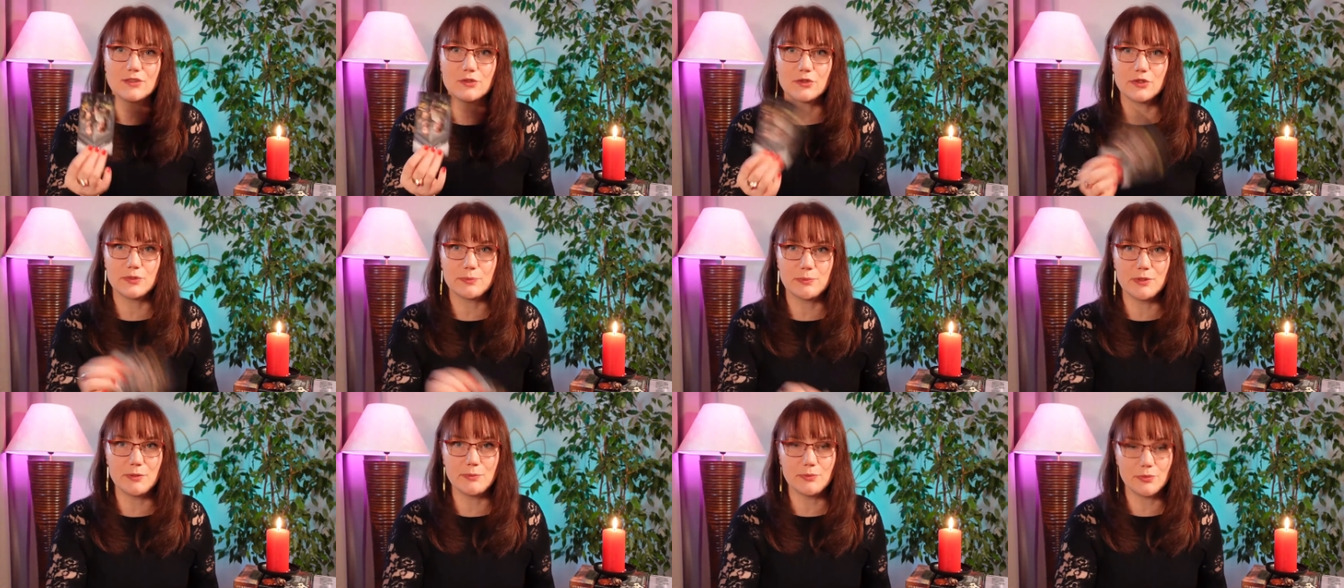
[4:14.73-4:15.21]
Those
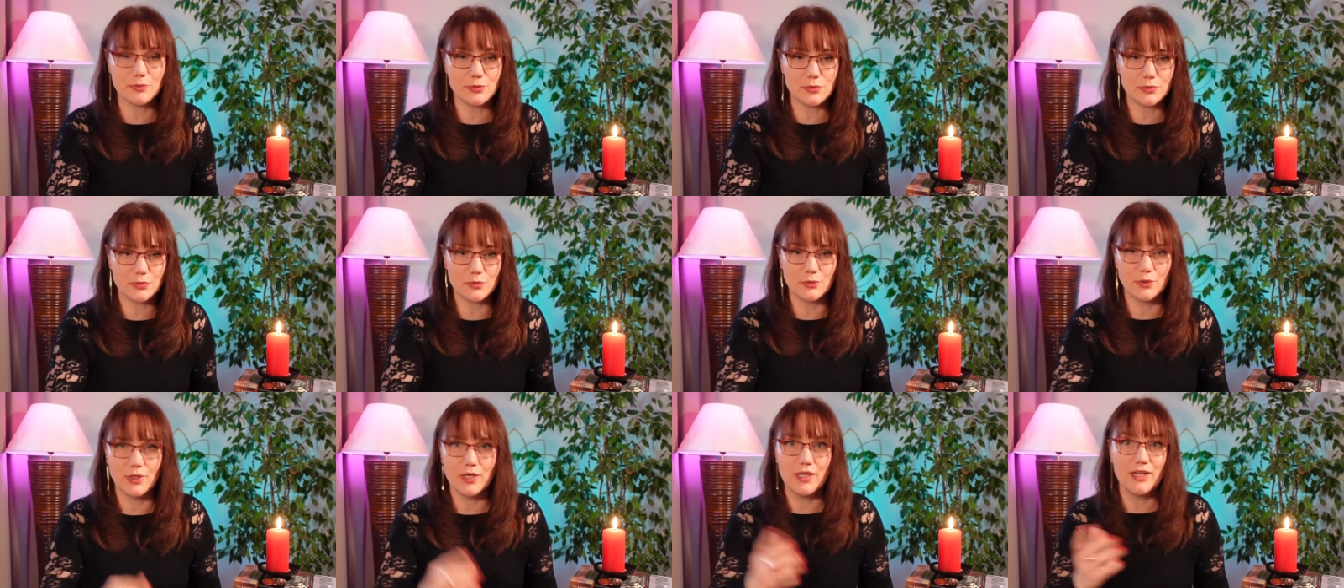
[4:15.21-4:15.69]
people
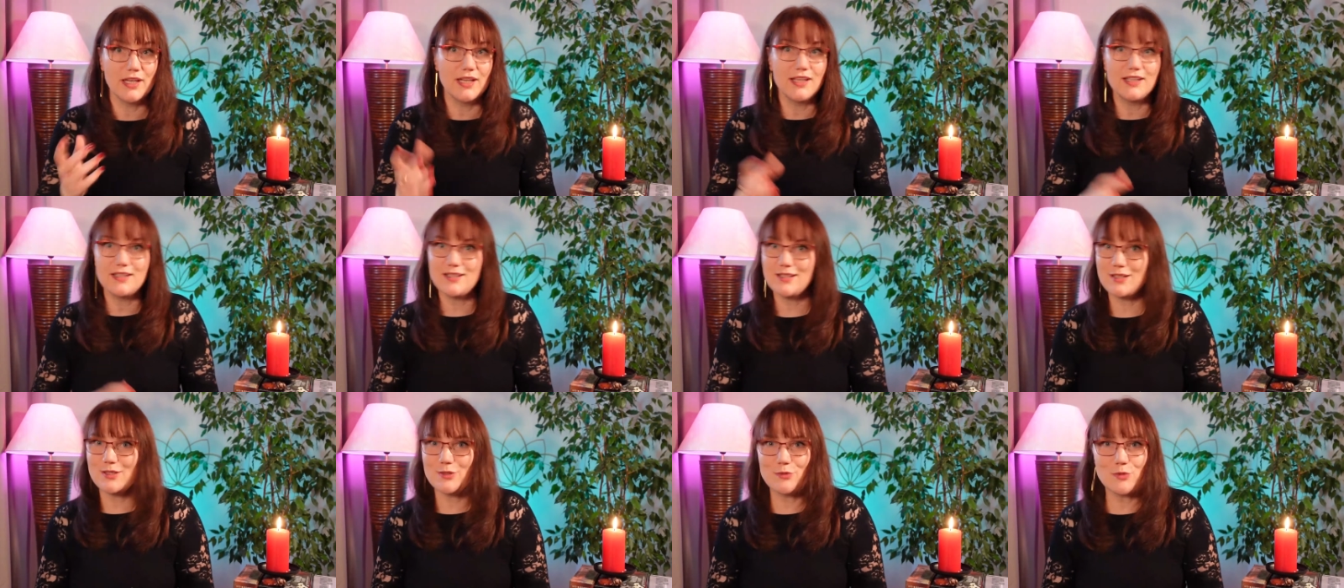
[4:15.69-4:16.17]
who
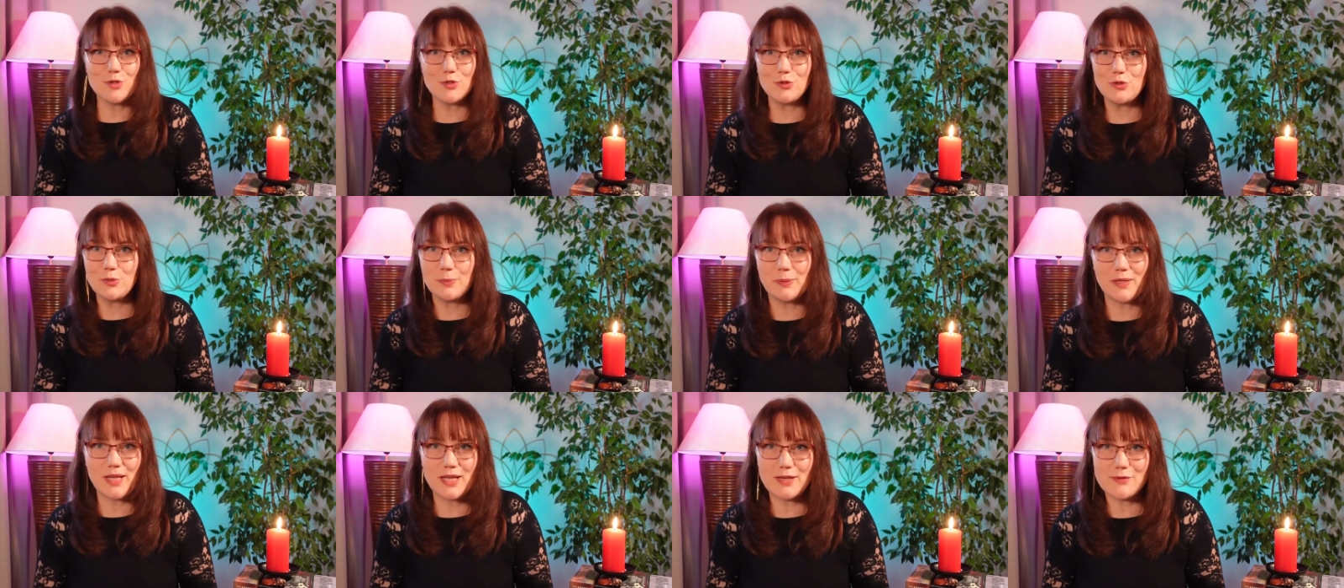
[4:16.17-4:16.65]
didn't want
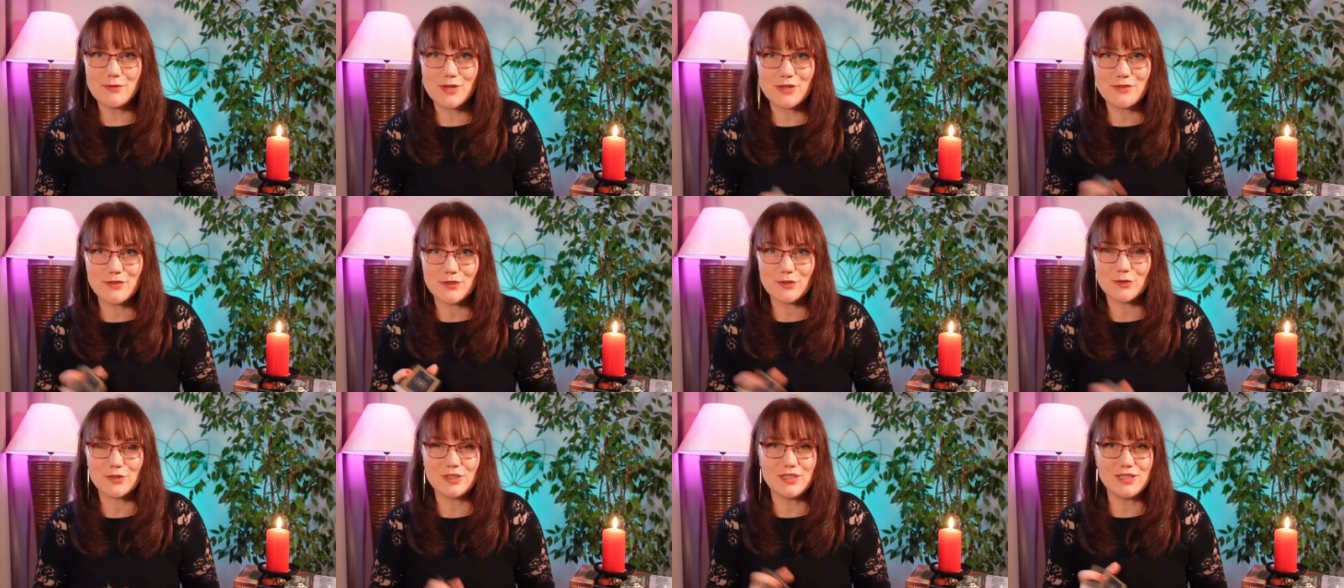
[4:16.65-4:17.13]
to play with
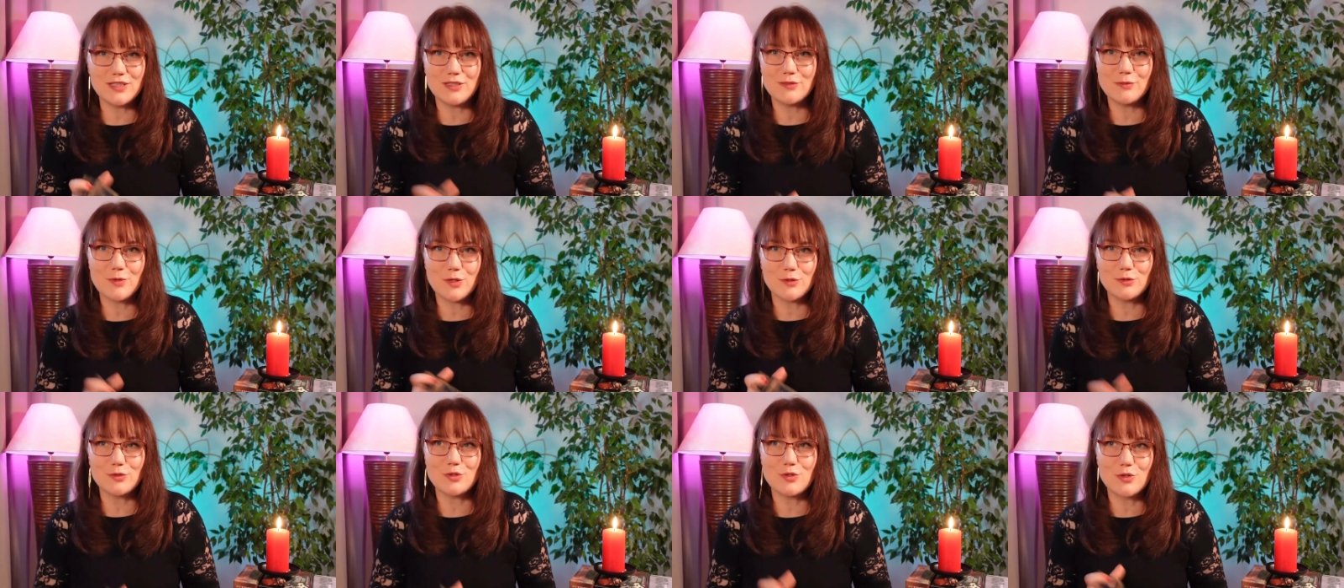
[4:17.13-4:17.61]
you, didn't
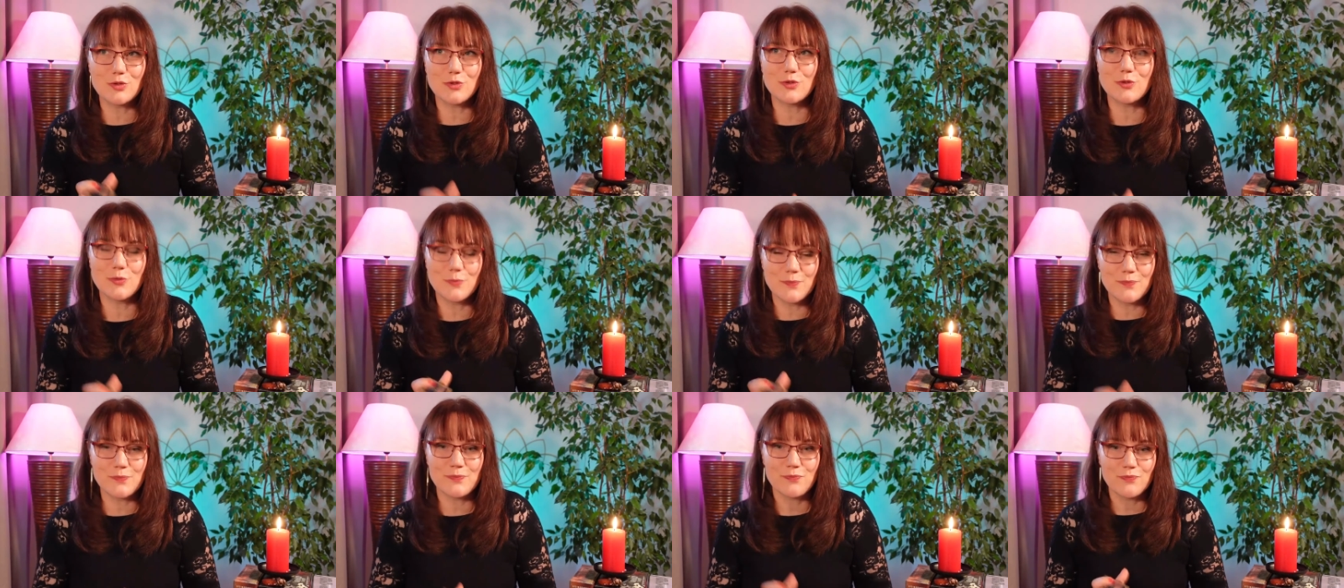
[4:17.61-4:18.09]
want
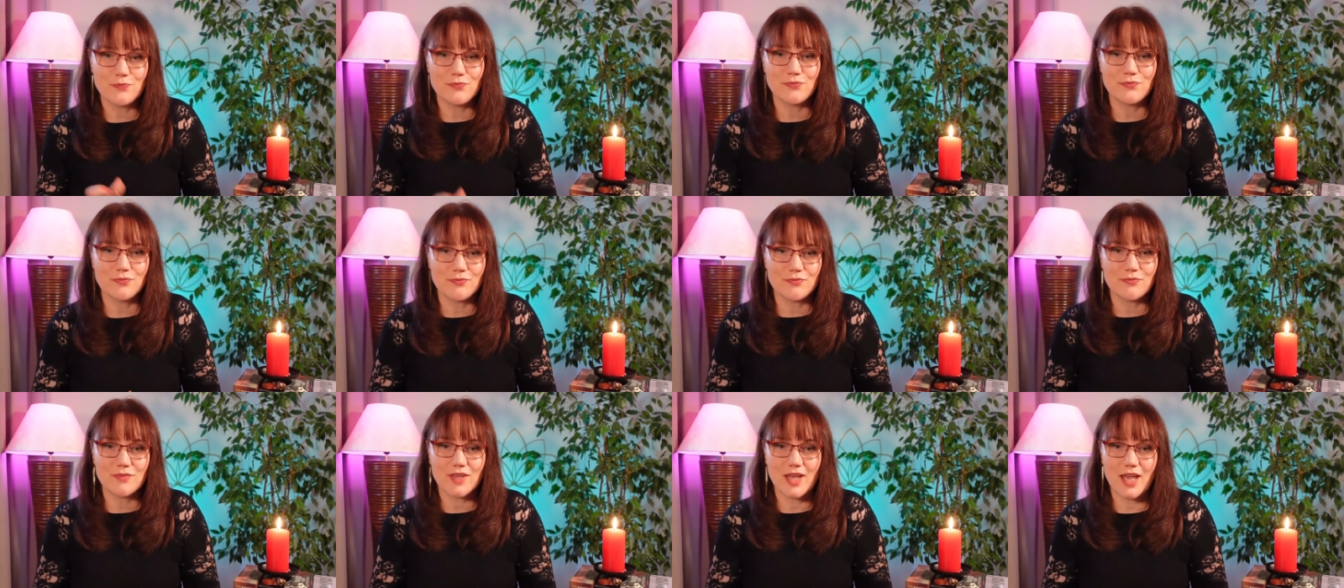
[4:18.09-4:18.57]
to
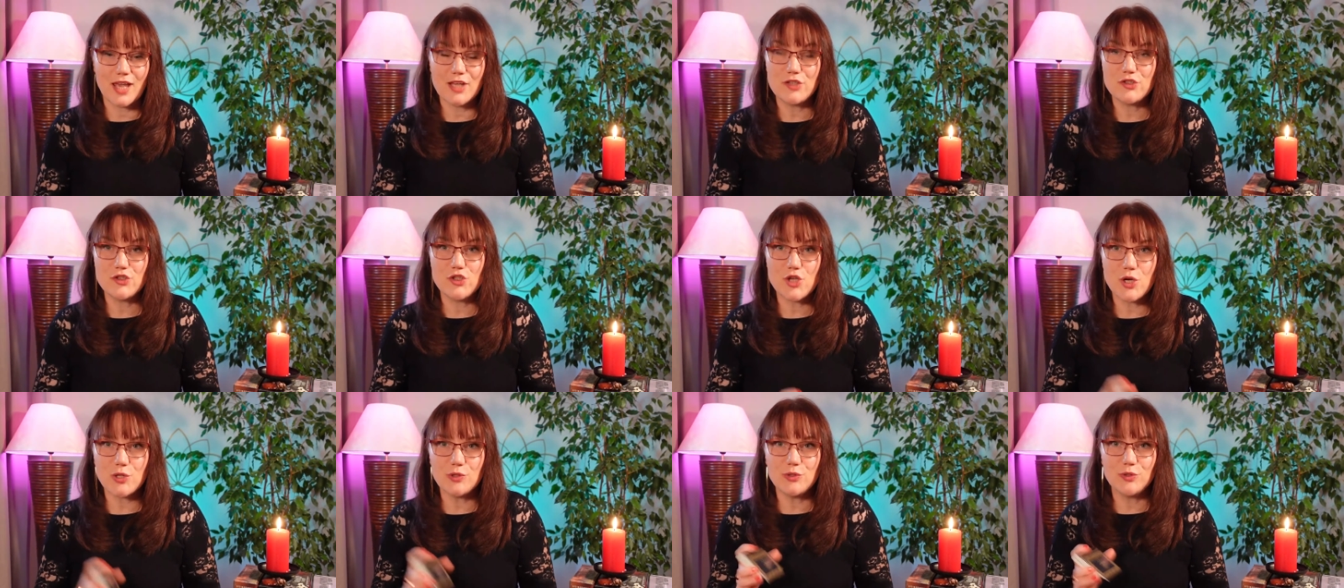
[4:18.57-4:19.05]

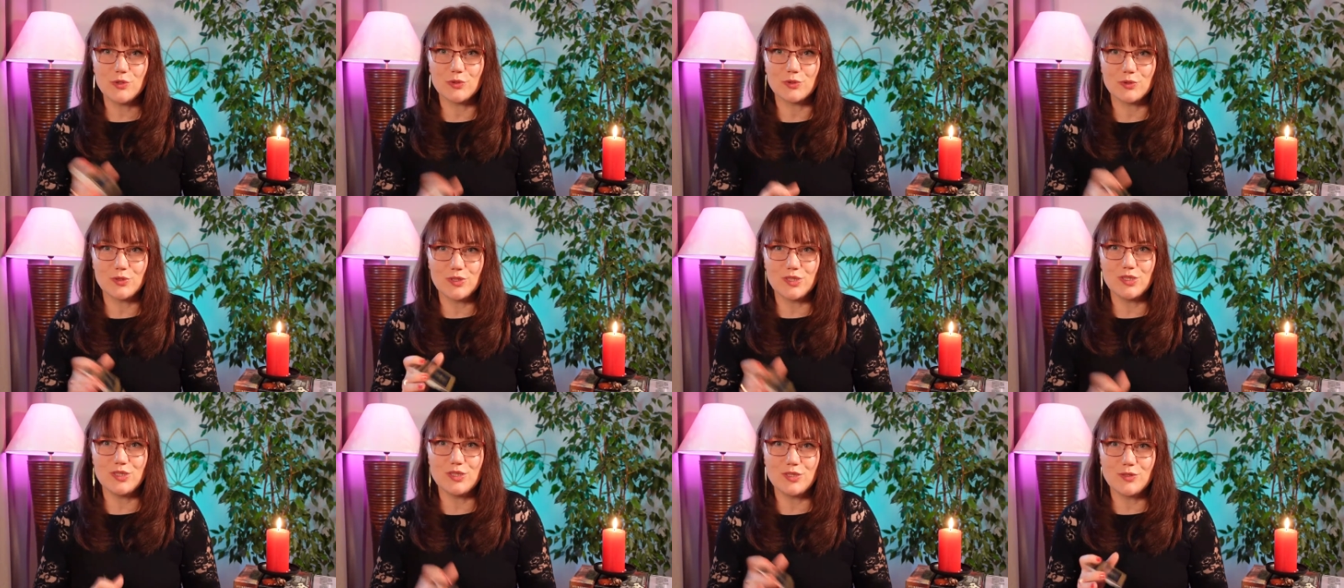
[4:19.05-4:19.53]
enjoy you,
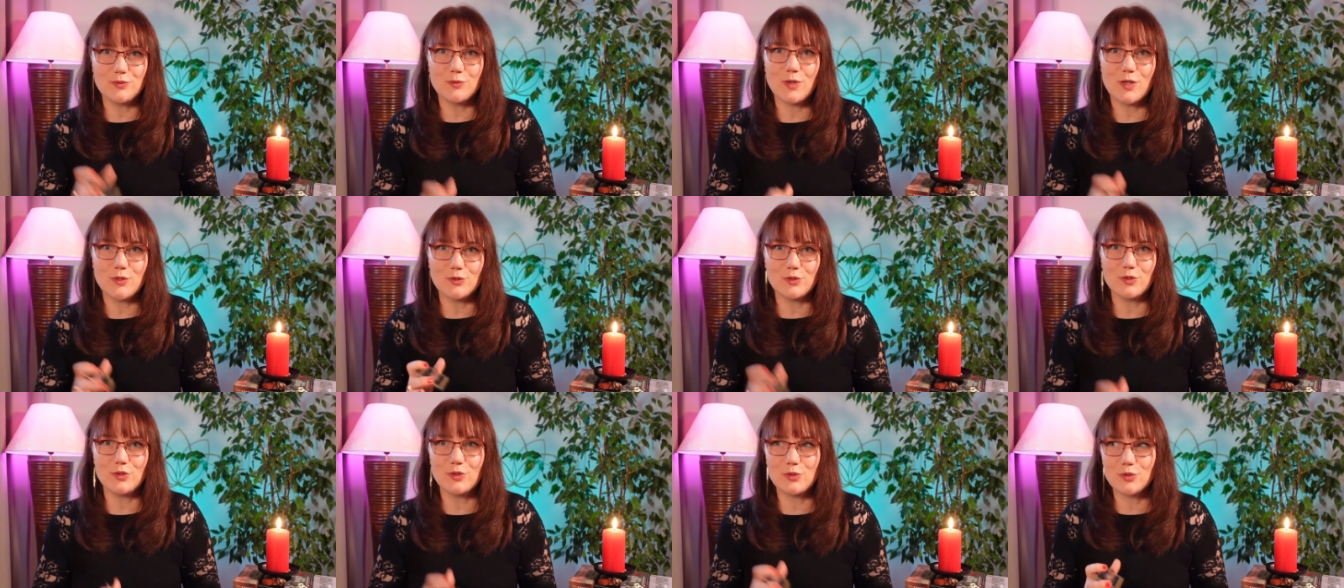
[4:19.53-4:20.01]
didn't
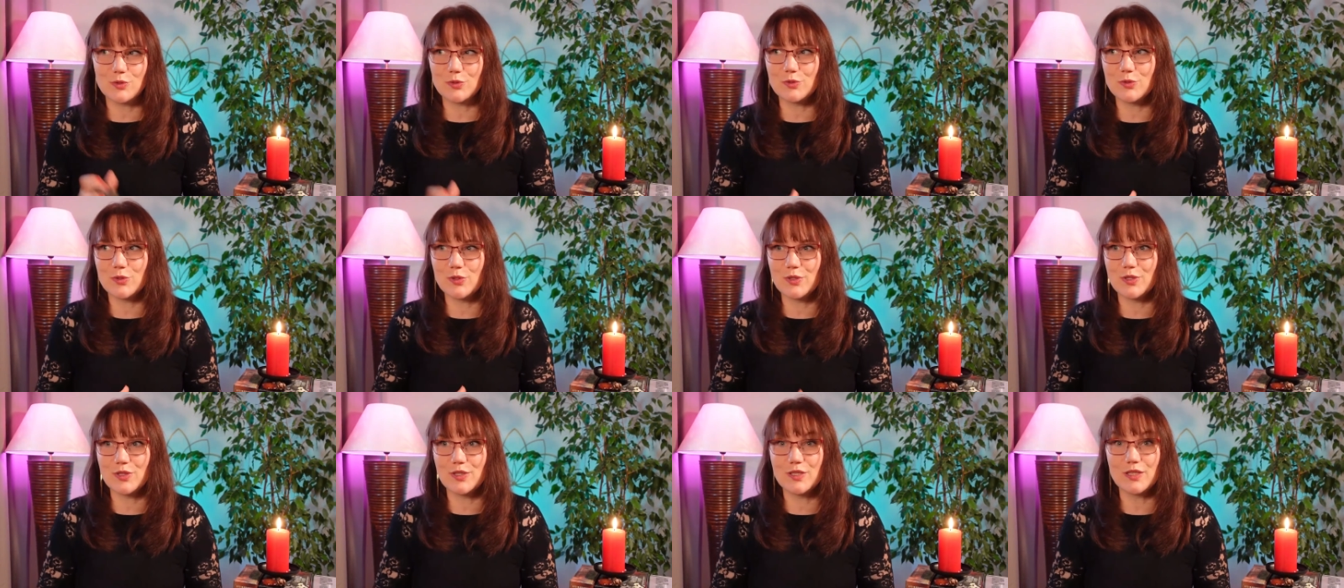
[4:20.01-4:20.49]
want to